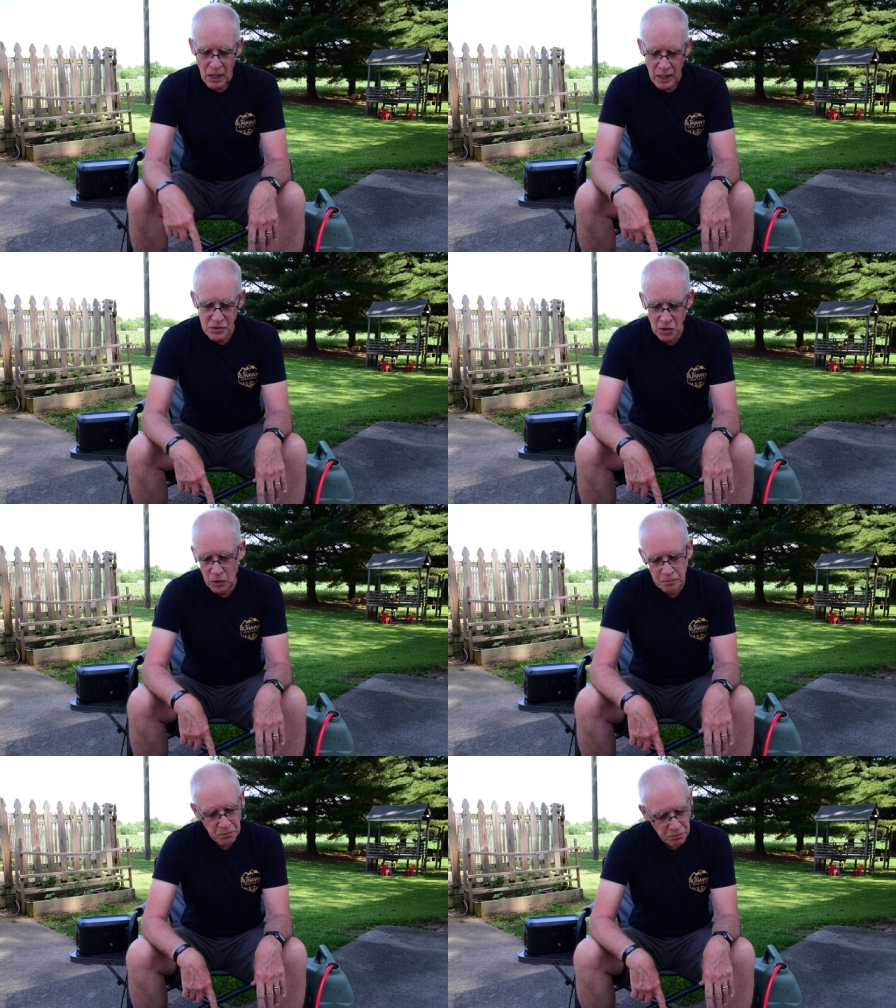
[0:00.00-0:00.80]
And
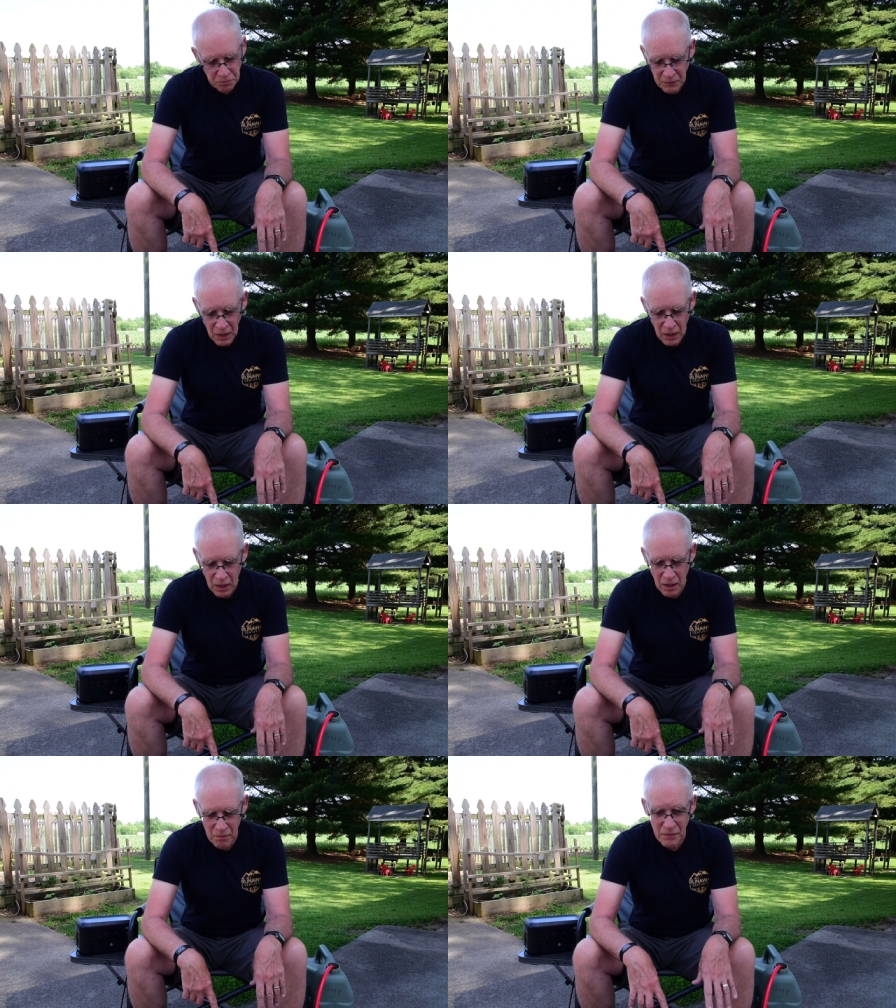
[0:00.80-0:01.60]
so
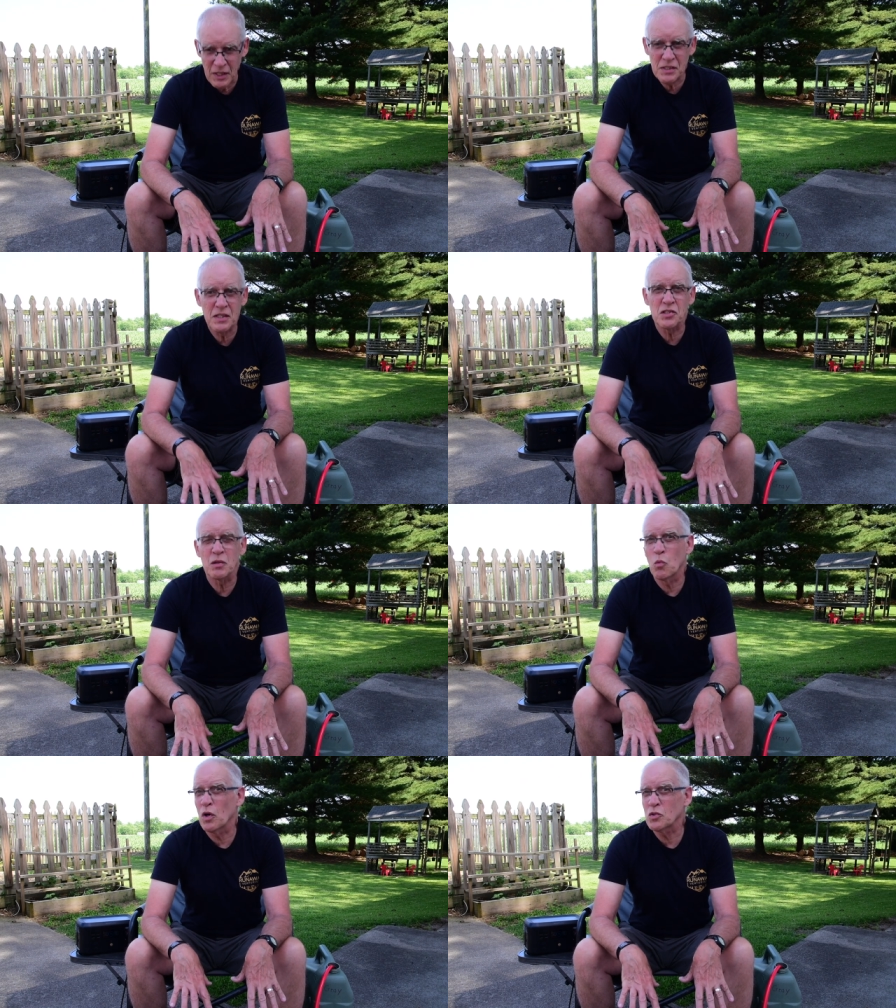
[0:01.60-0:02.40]
um, this
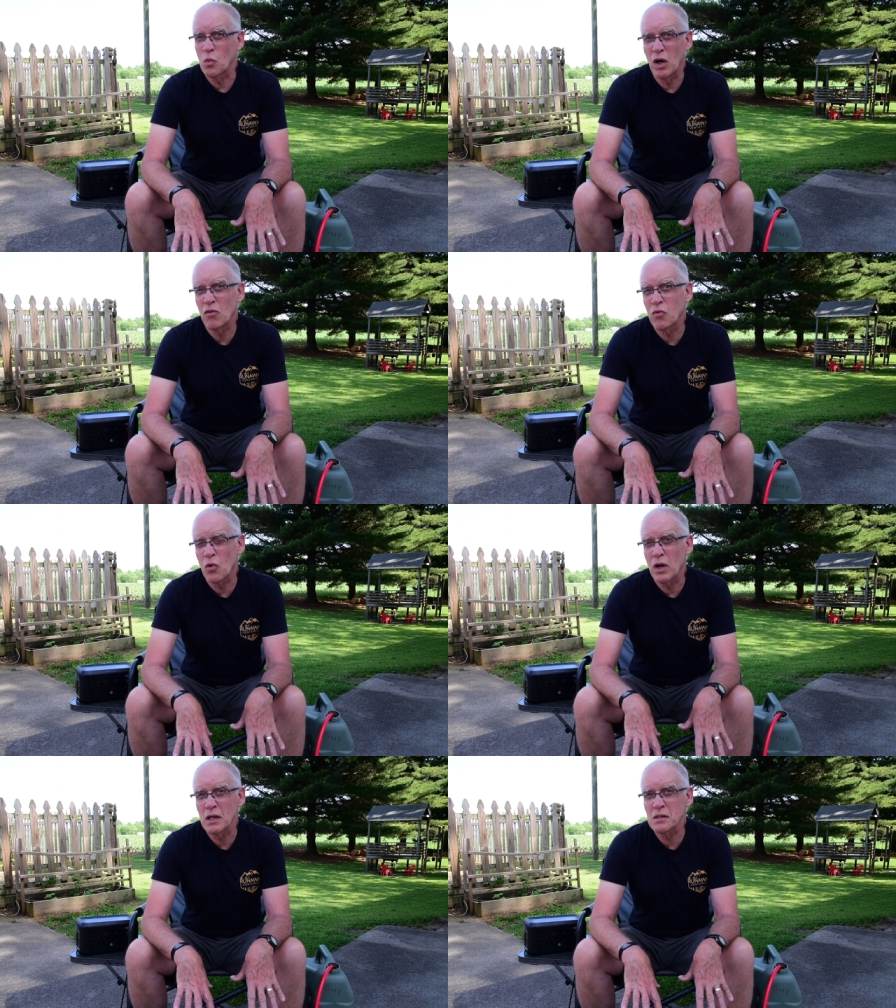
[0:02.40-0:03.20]
system worked well
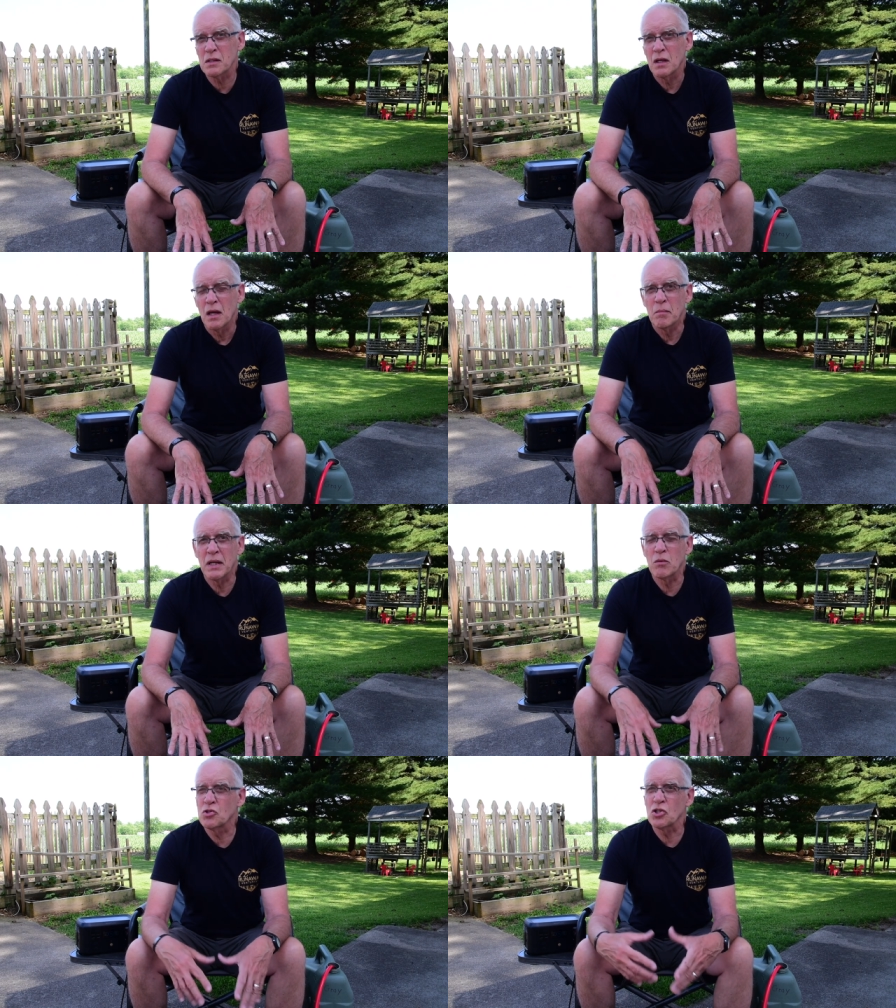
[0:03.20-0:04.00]
for us, but
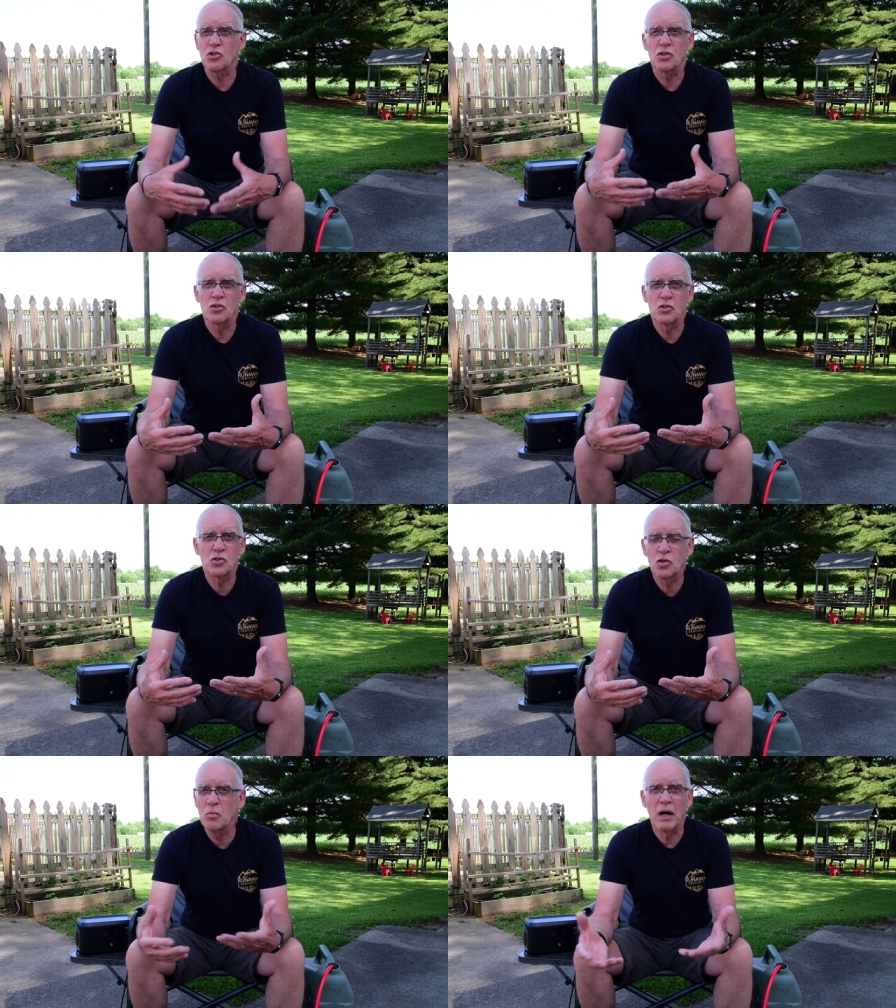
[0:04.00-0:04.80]
it was just
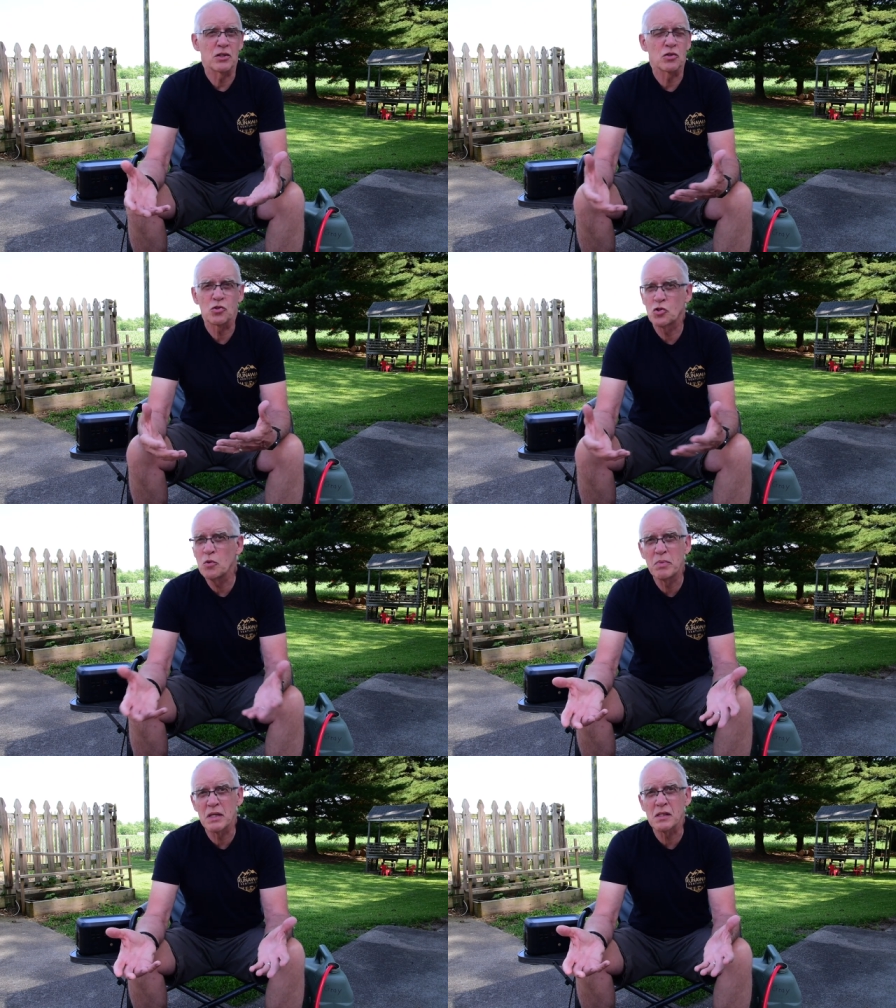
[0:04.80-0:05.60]
too much. It was too
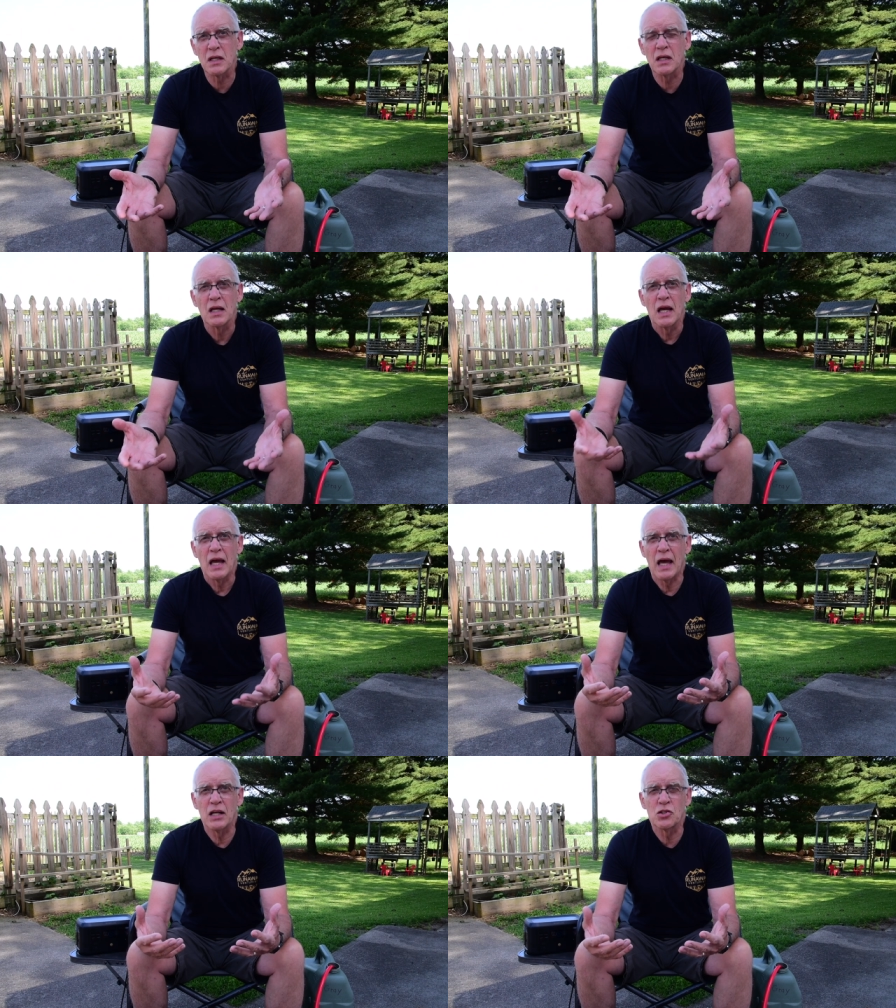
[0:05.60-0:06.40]
busy,
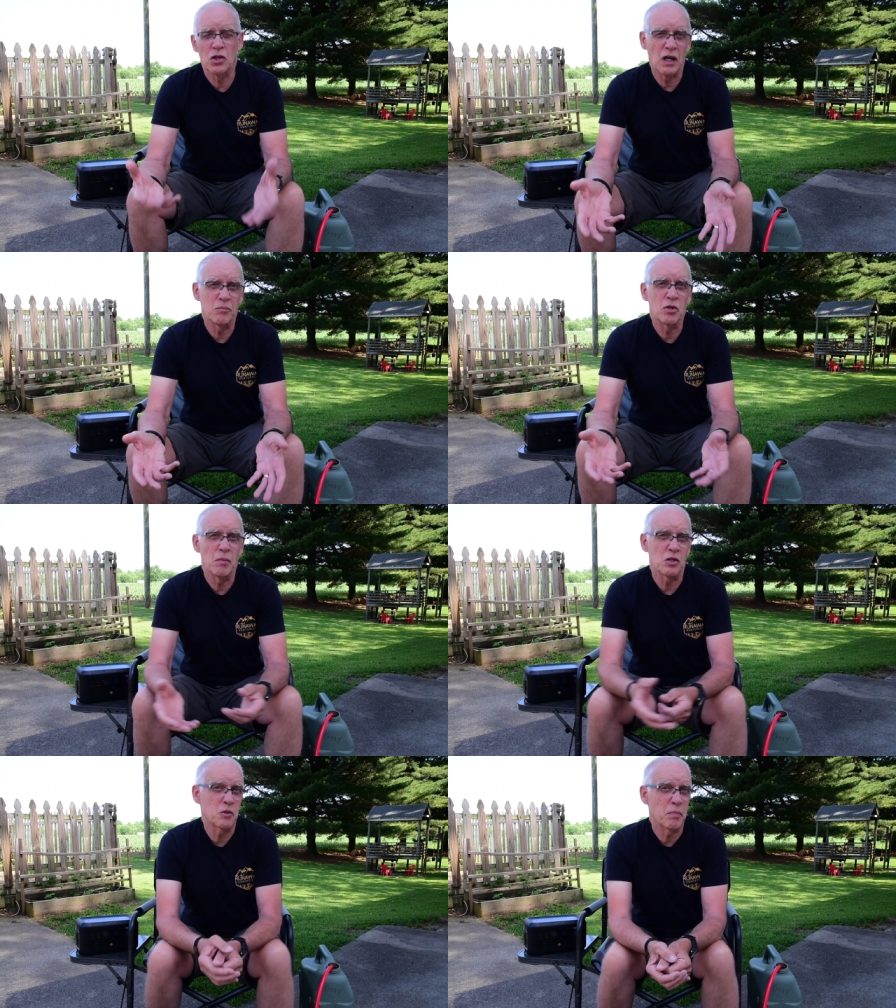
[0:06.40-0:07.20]
and it took up too
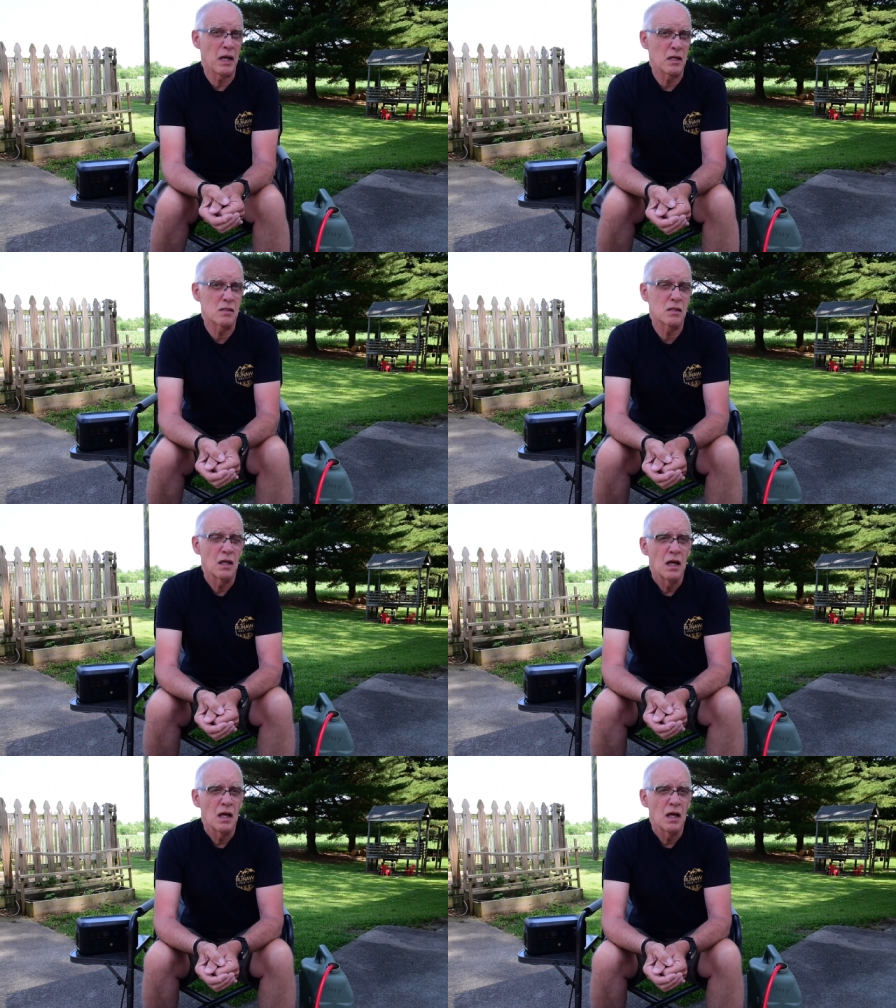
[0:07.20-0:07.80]
much space.